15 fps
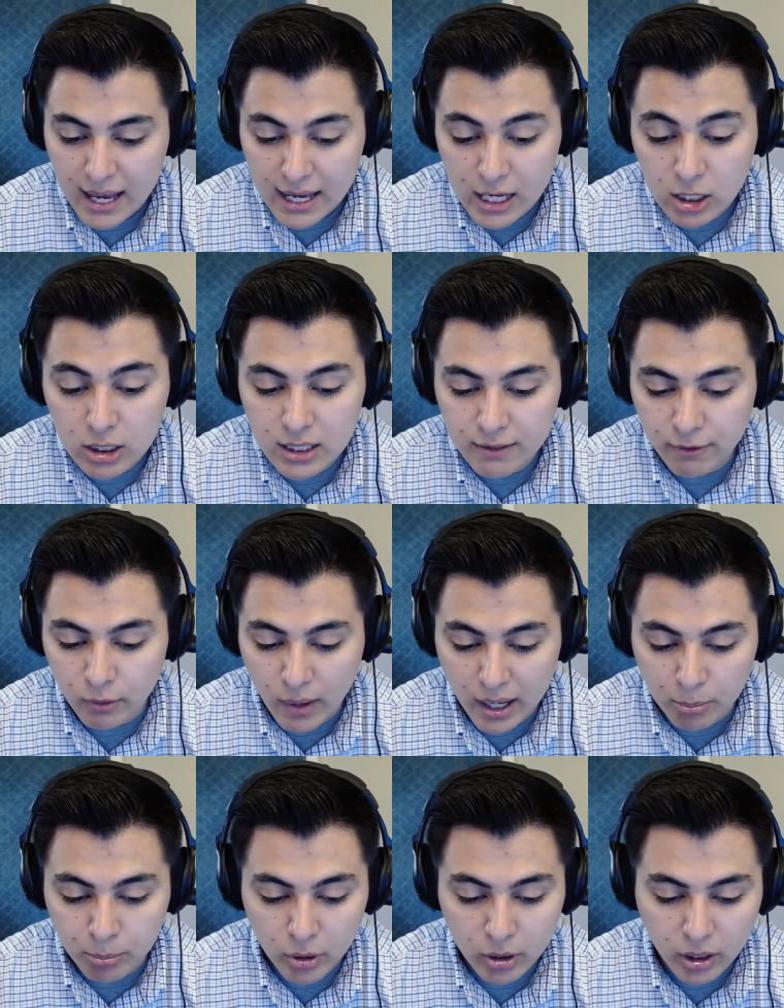He could even
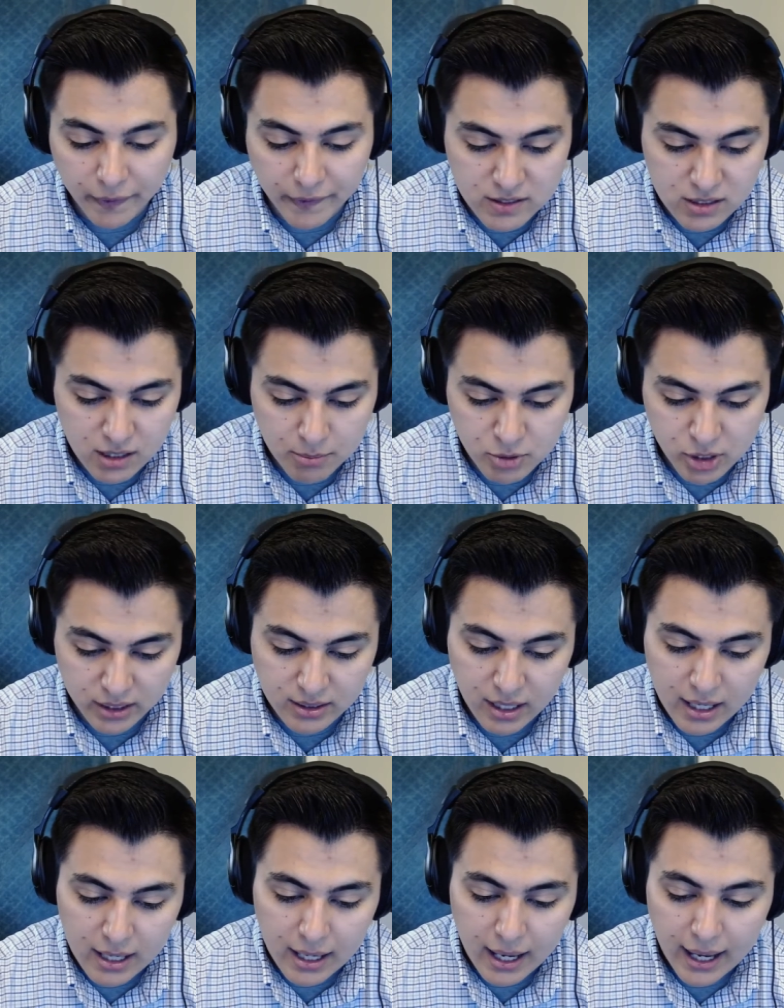write a book on the subject,
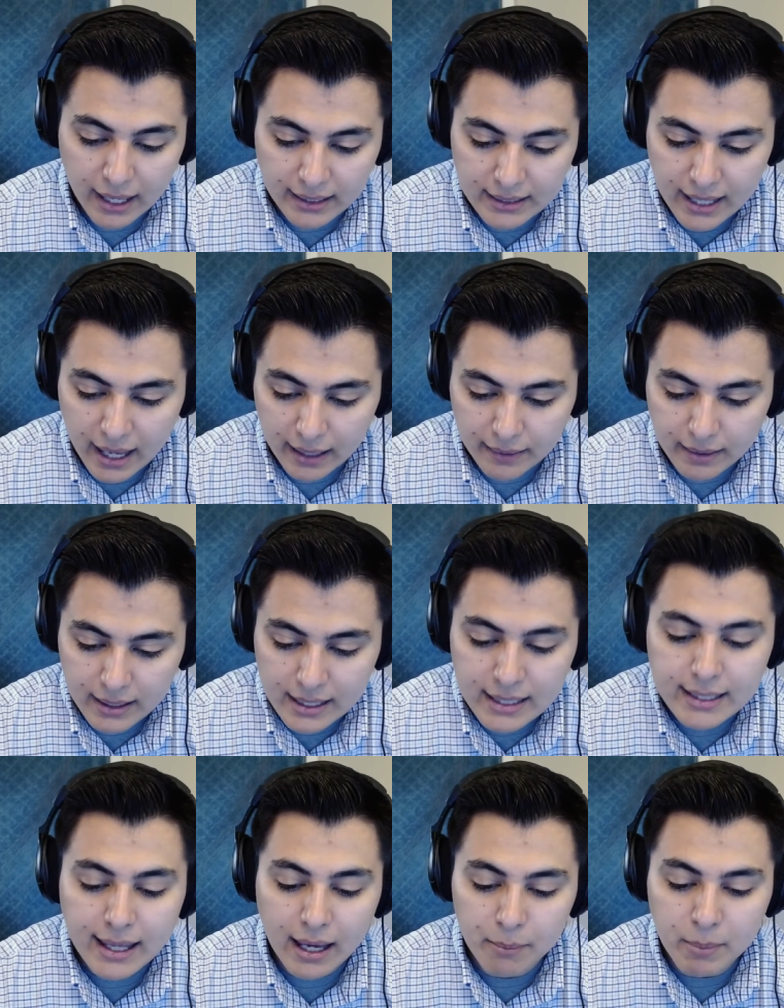and yet
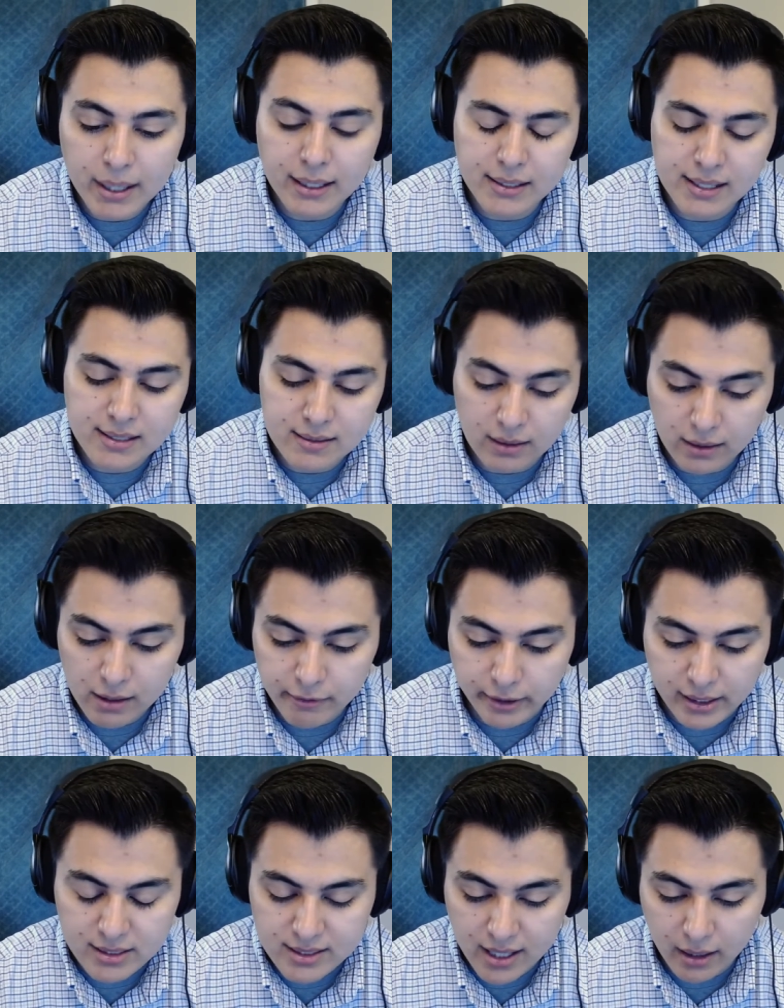he can't make a decent
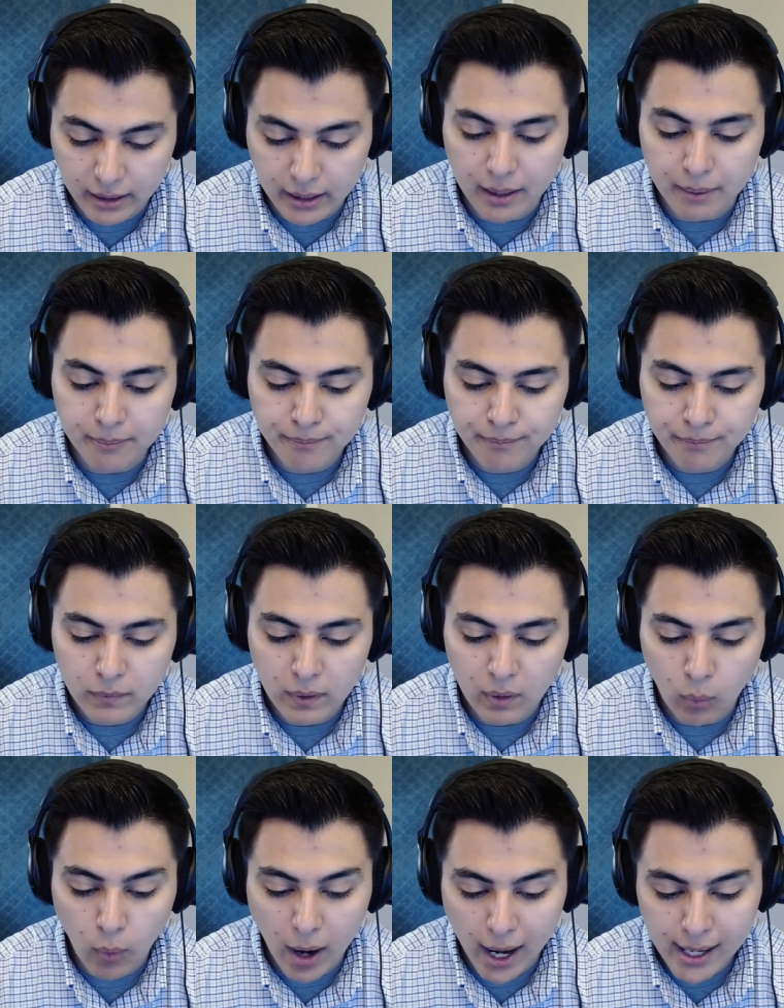living selling it.
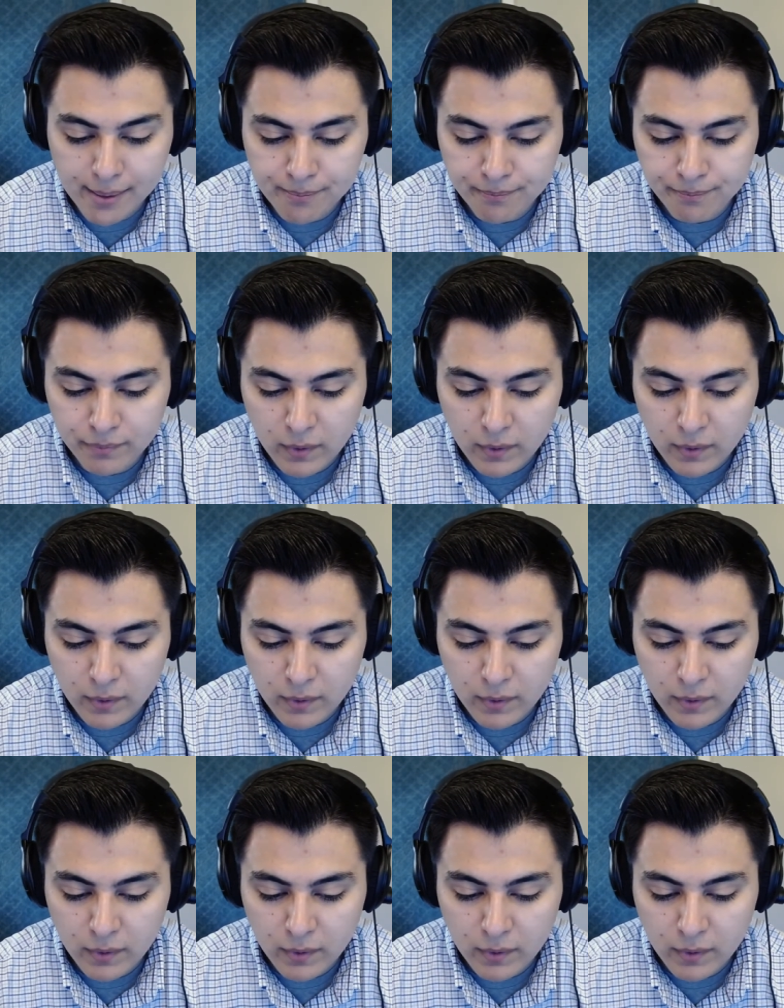Why?